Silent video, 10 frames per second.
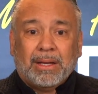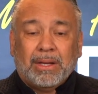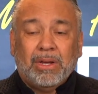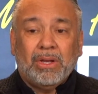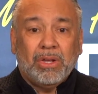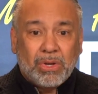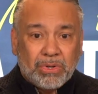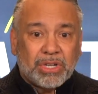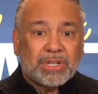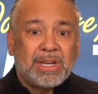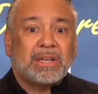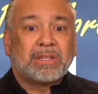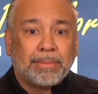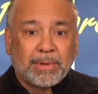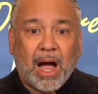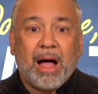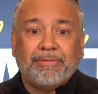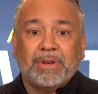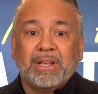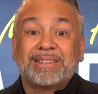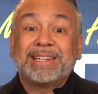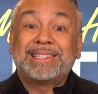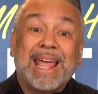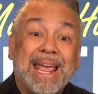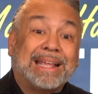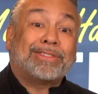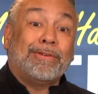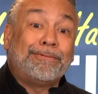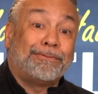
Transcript: You just need some confidence to take the